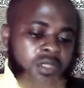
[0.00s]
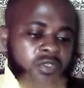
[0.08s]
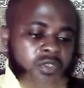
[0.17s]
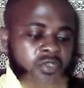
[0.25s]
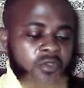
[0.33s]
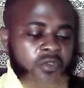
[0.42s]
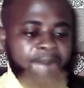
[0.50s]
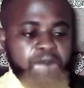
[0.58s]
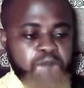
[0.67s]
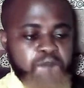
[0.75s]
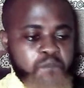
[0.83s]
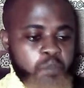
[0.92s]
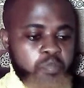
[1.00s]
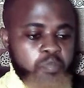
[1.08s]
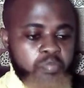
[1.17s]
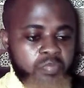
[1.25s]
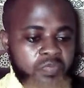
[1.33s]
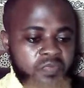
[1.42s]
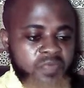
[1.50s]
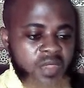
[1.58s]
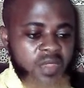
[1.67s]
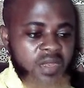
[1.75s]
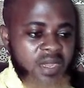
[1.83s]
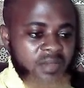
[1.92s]
So
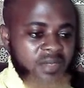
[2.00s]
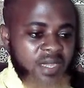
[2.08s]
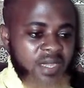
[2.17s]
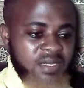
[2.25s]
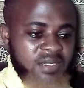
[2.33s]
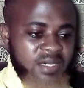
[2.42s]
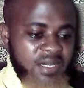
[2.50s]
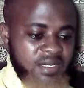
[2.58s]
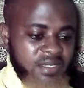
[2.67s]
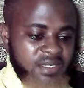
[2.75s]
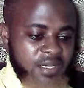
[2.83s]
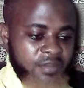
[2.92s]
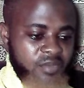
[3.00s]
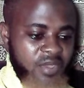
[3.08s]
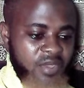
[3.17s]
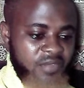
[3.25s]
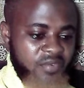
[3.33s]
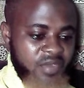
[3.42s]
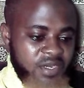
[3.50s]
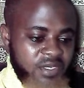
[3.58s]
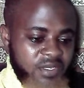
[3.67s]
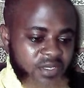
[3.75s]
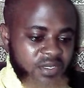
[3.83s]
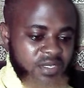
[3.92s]
now that is the next step. You have
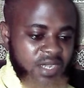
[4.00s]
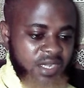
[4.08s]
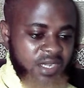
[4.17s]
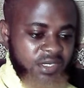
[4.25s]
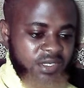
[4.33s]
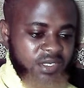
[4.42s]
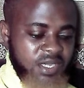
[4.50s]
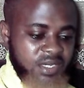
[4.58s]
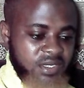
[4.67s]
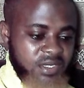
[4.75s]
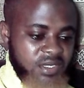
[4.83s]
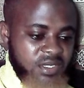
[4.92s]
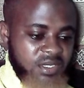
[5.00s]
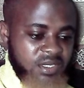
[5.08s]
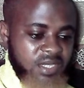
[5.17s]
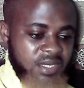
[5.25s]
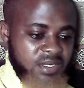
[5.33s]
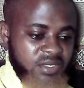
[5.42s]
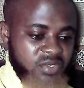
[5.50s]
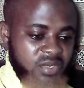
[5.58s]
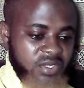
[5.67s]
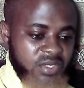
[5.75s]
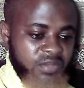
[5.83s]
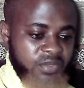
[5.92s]
already searched and these are the
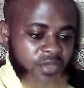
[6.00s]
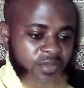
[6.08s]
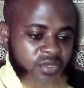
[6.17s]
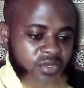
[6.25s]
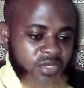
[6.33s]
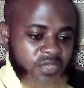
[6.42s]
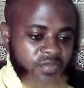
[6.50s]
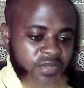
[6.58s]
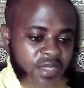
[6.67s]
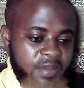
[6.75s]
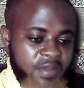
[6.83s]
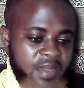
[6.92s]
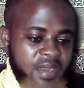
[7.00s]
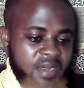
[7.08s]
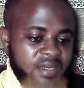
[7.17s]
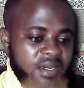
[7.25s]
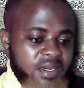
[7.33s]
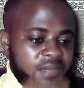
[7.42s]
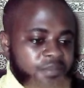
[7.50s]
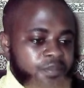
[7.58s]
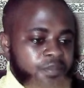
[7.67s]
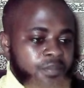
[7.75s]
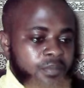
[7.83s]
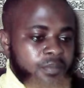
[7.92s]
results. Become a successful media buyer right now.
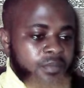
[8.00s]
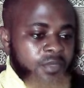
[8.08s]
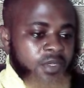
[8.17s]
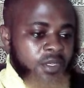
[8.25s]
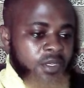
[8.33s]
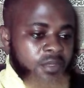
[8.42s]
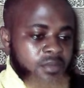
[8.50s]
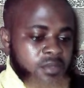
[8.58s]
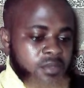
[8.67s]
Okay.